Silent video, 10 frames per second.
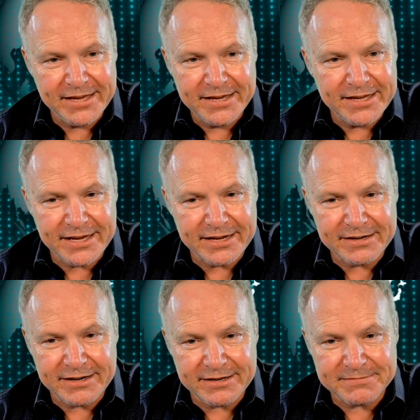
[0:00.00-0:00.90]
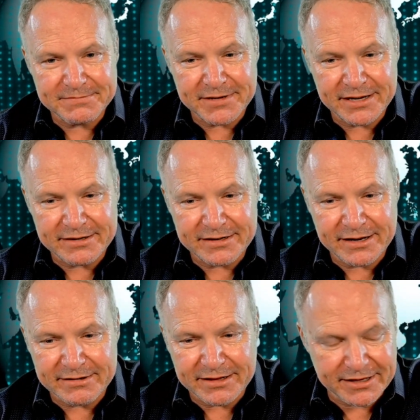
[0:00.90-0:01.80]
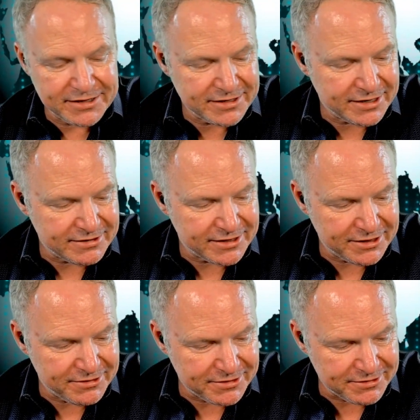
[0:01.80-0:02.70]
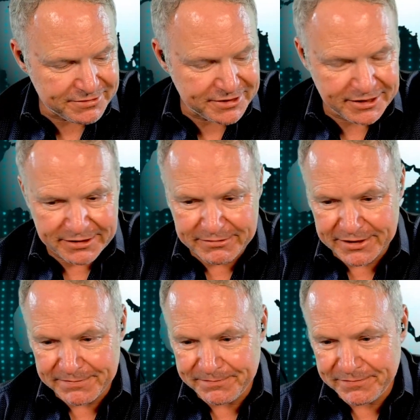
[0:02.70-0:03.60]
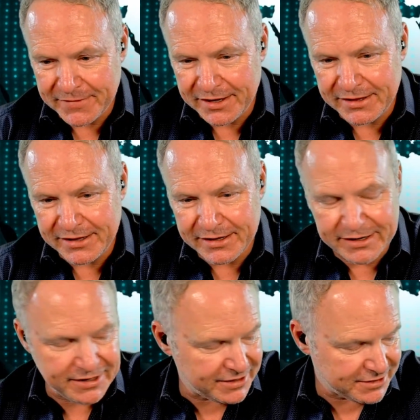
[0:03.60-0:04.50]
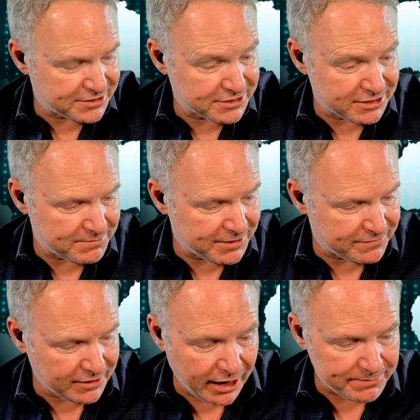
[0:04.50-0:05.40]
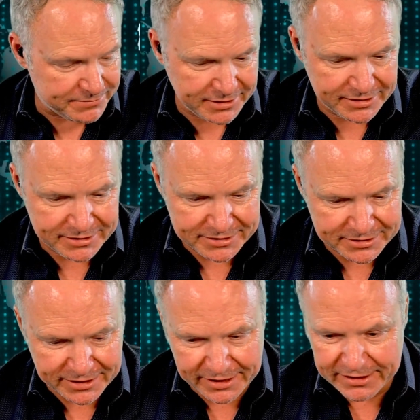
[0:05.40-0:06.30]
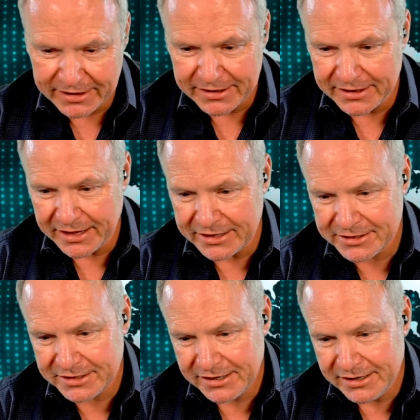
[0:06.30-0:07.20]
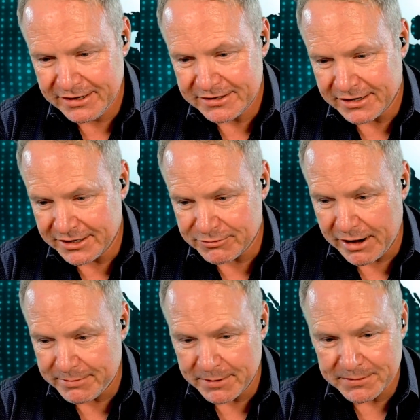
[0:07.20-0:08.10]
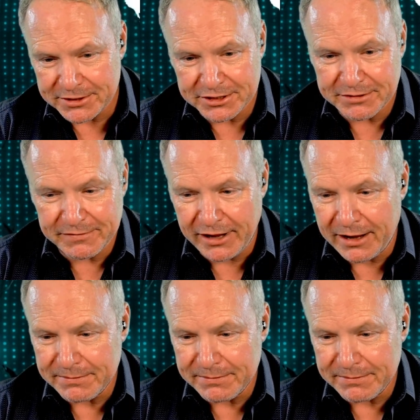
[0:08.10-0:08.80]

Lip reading: Yeah, no, I don't think you can do it tonight, Quinn. I think it's just going to be a flop. I think that's tonight's wrap up is just a flop.